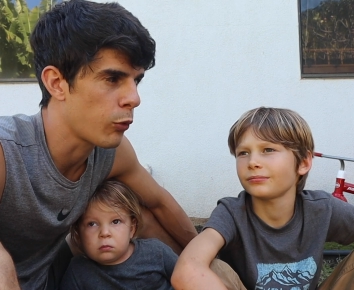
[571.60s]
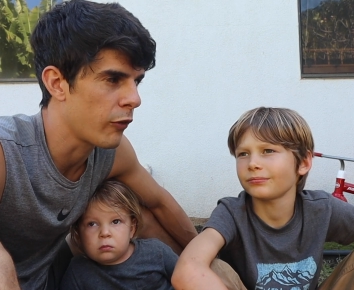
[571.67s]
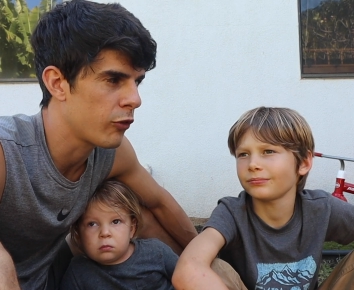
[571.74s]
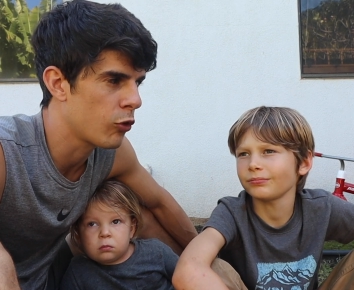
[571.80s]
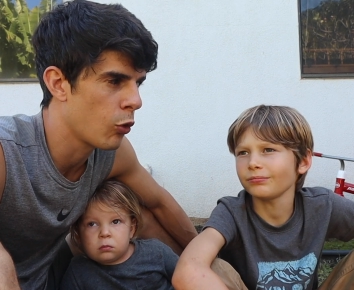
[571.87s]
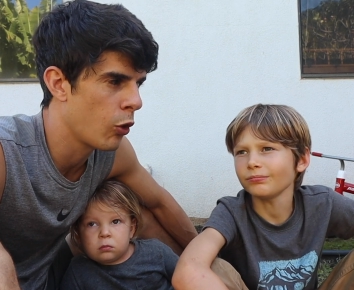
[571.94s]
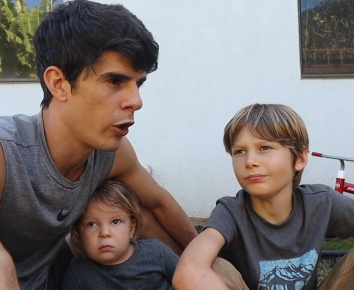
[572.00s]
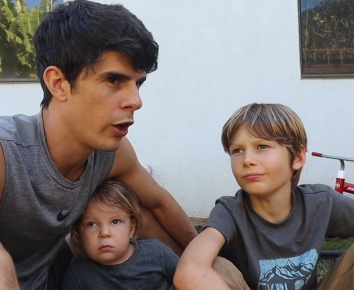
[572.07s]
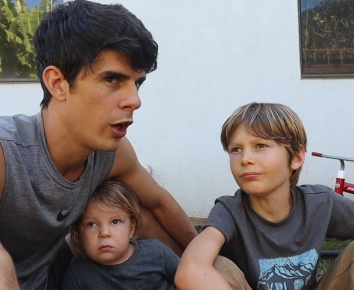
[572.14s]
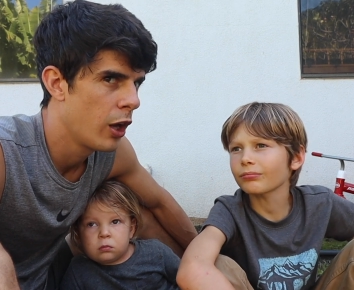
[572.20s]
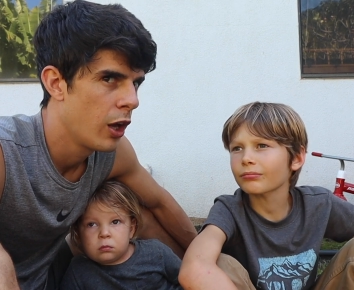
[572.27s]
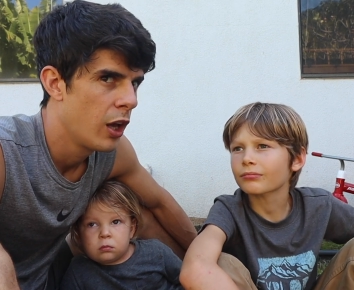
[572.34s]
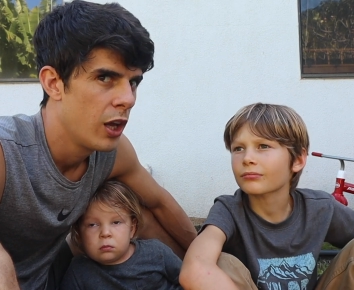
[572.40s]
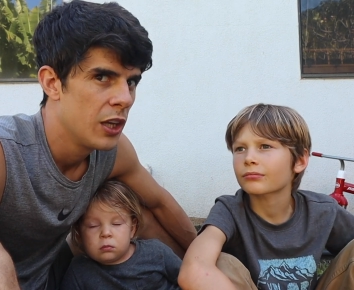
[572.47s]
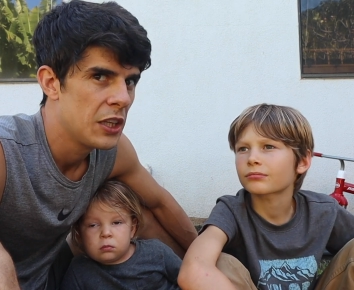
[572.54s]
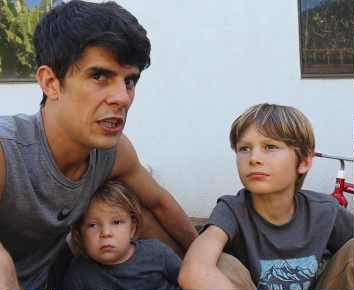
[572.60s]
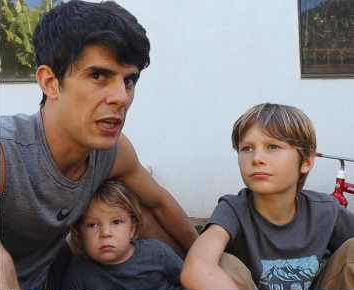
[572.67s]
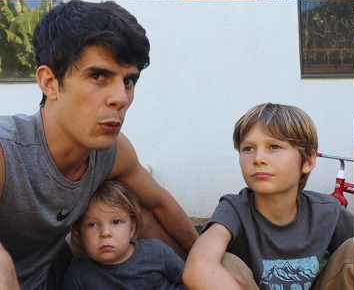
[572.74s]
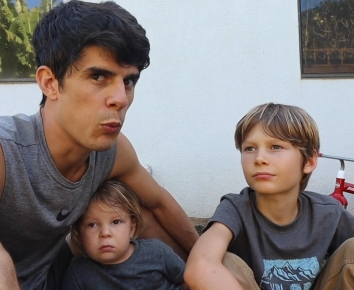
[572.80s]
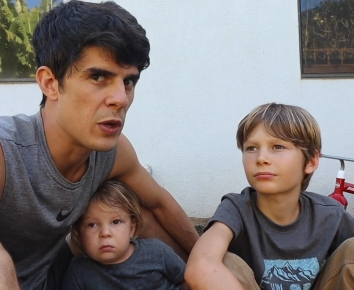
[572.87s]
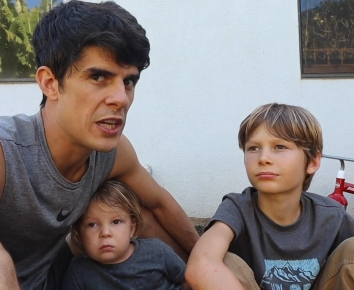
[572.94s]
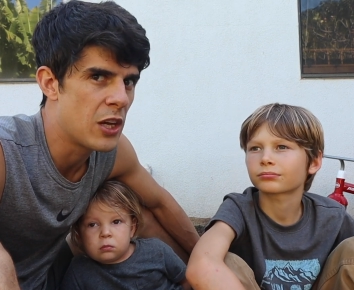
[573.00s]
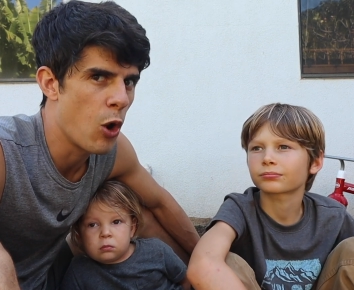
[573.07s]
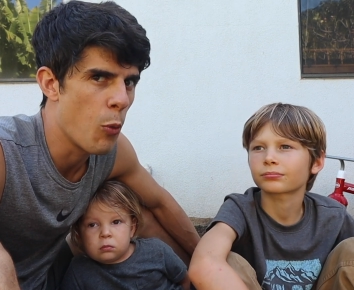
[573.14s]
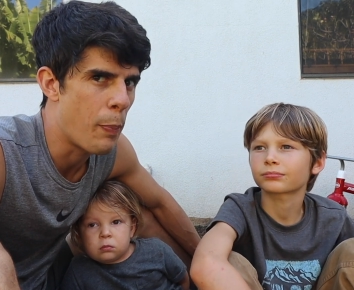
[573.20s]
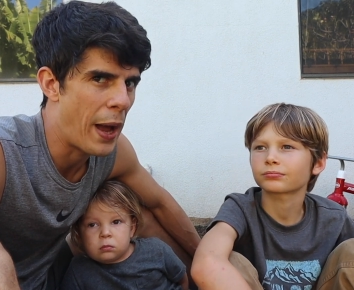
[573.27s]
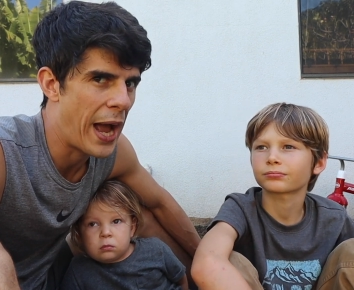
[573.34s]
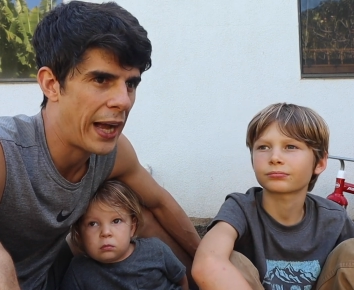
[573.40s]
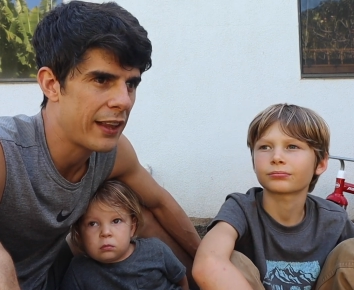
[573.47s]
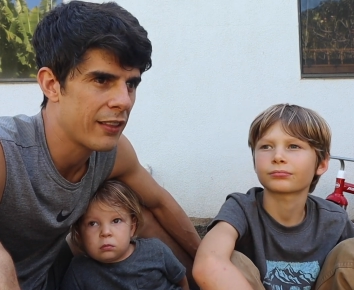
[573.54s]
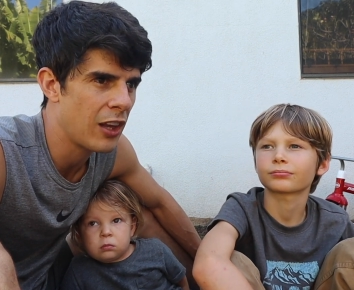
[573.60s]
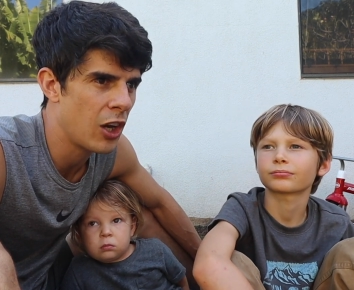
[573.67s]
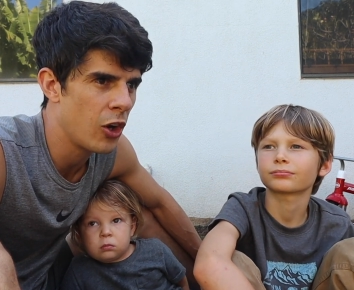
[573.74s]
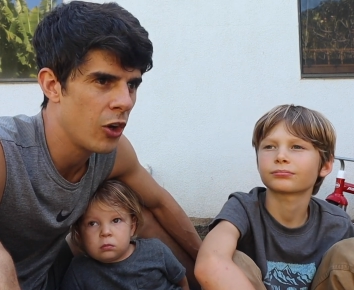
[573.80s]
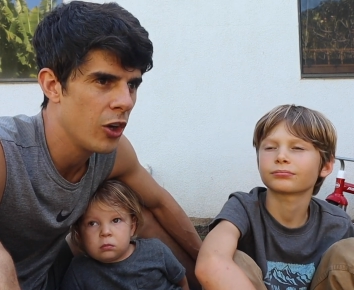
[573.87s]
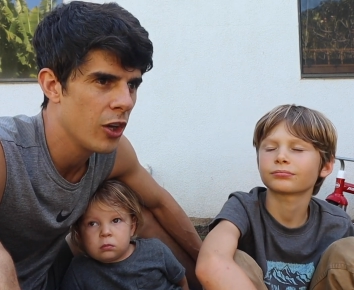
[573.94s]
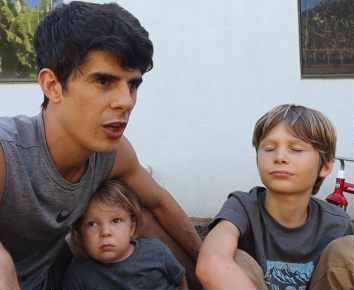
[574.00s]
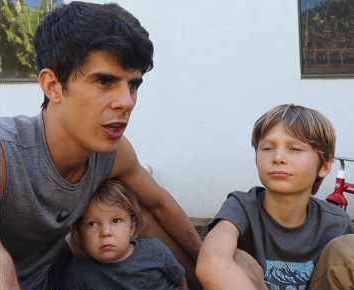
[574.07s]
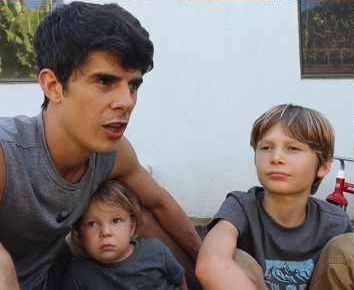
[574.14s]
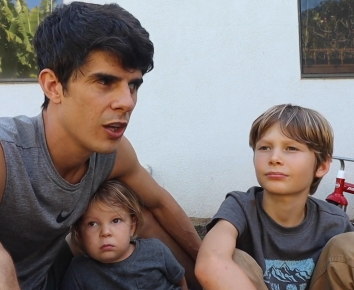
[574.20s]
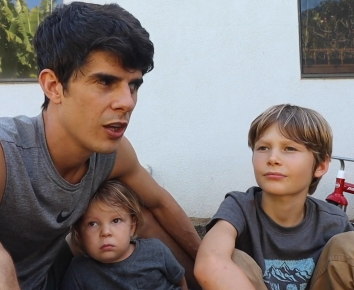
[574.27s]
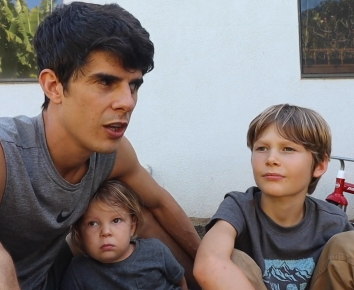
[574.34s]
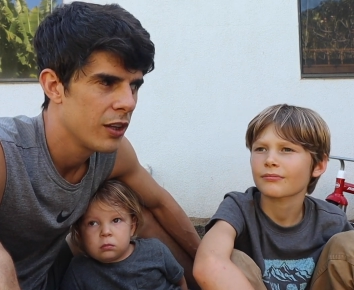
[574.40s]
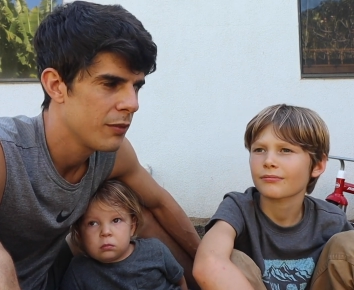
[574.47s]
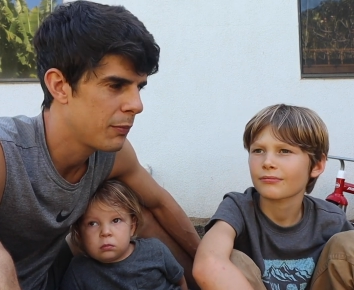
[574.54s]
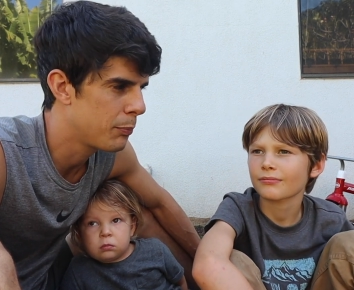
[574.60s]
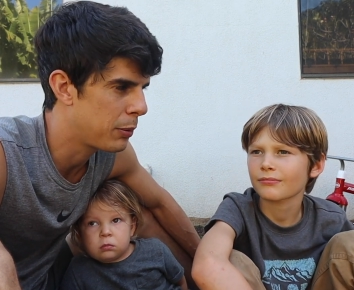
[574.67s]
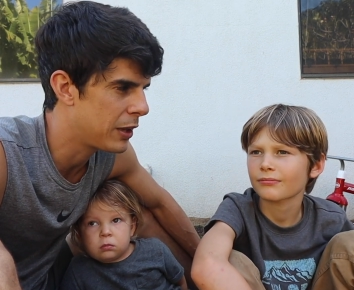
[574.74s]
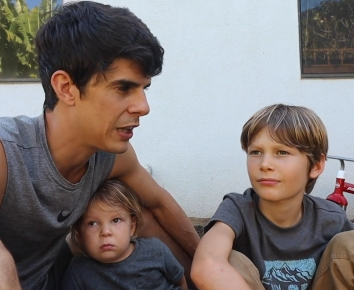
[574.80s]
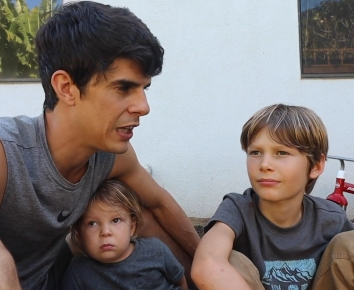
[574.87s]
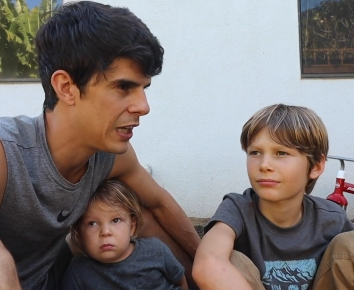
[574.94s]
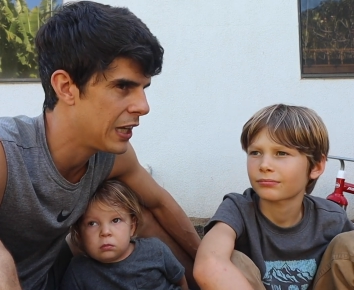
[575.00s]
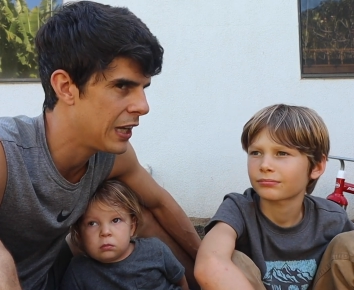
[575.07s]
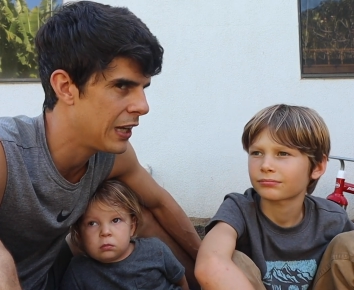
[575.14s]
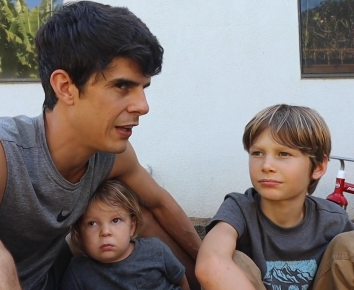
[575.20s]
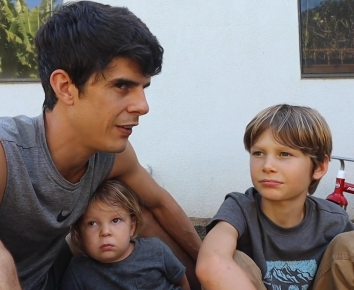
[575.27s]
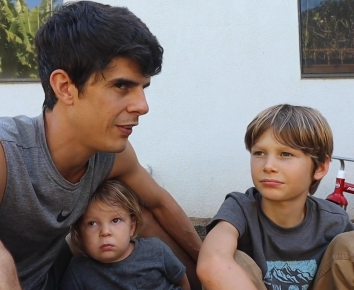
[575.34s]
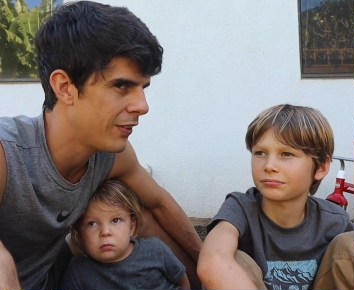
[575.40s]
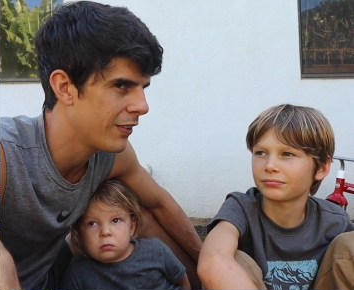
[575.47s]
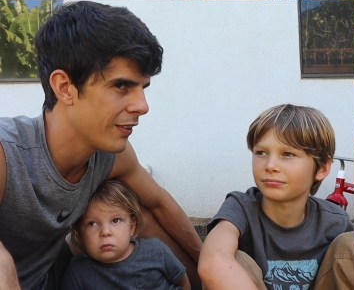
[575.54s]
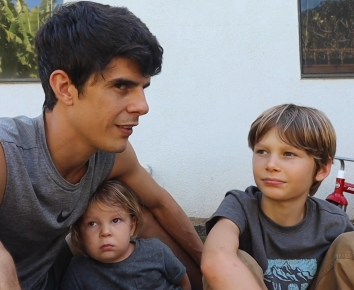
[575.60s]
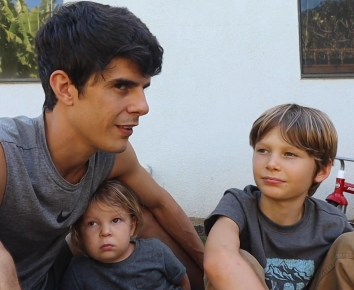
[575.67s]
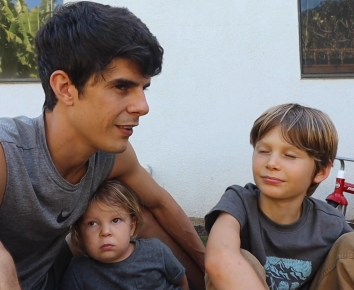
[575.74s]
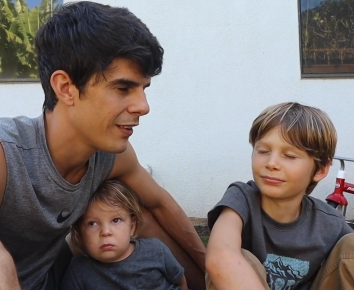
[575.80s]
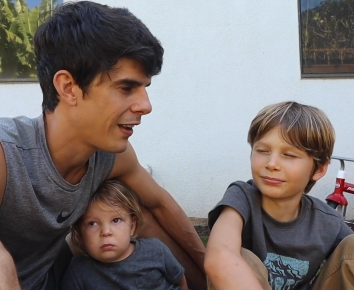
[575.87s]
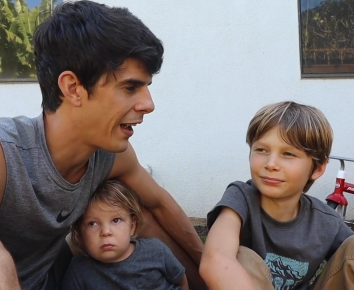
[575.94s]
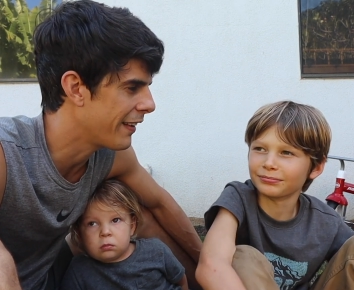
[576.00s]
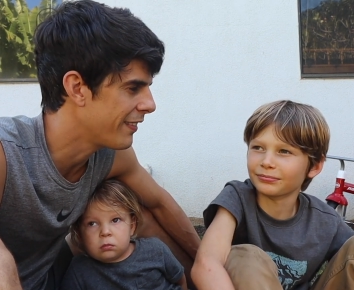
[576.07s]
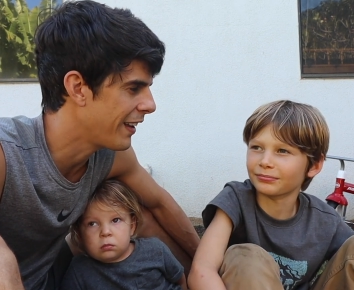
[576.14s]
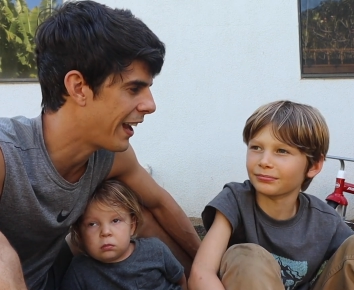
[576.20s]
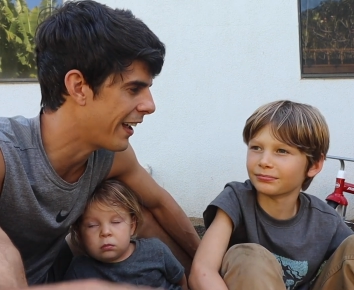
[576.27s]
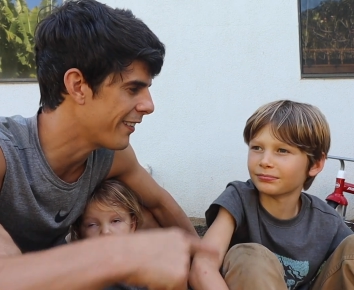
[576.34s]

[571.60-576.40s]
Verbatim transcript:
Speaker 1: thrift store? Can we go back there? Please?" I said